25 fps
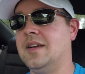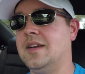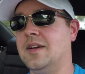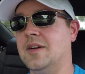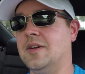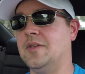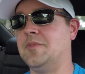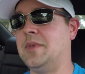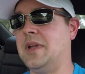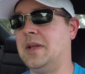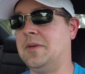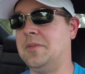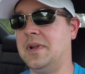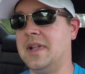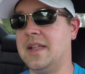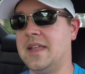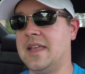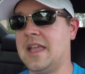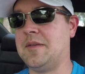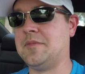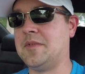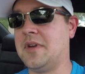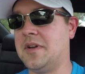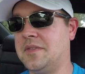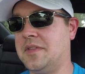Oh, man, when it
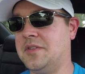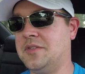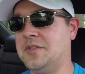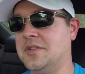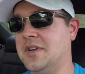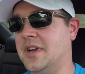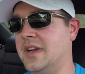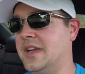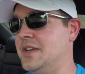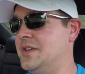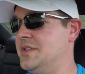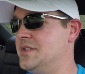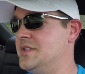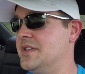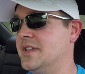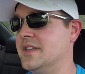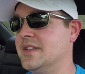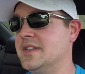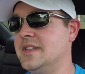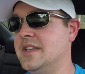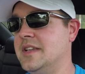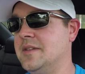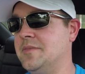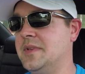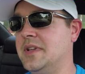came off the truck, you should
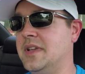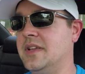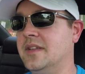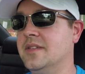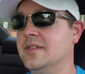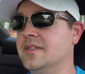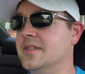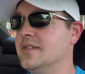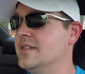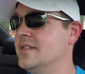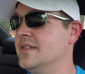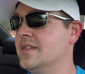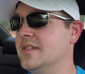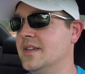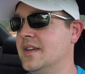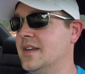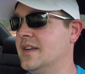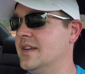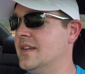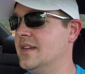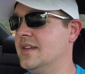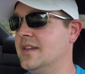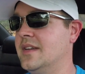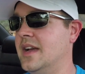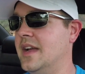have seen me.
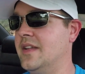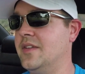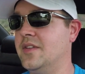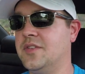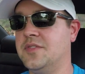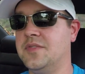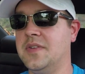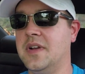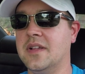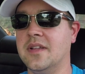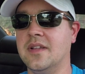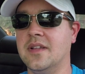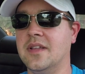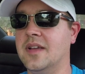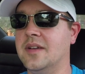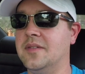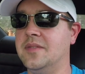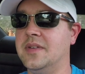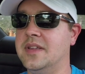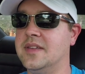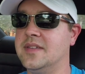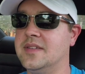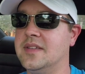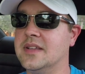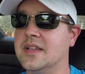I just fell in
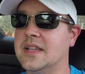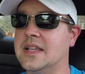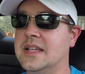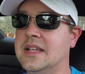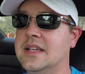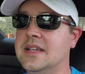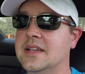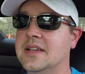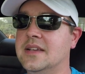love instantly.